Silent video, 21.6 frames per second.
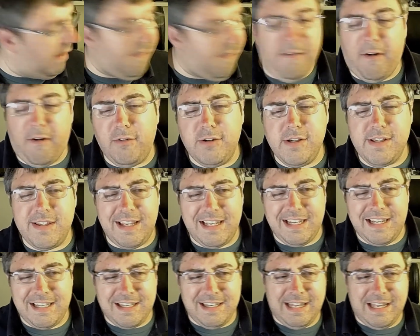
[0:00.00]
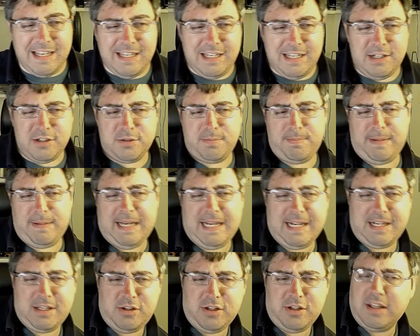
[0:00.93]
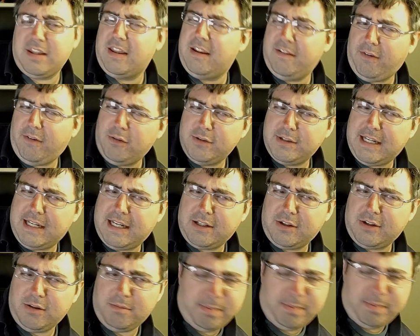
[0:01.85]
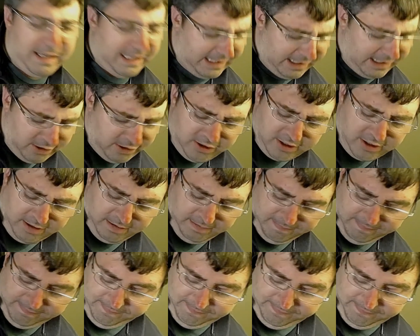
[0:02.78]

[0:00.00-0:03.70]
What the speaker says: I've always liked Netgear's packaging. They've always had good packaging.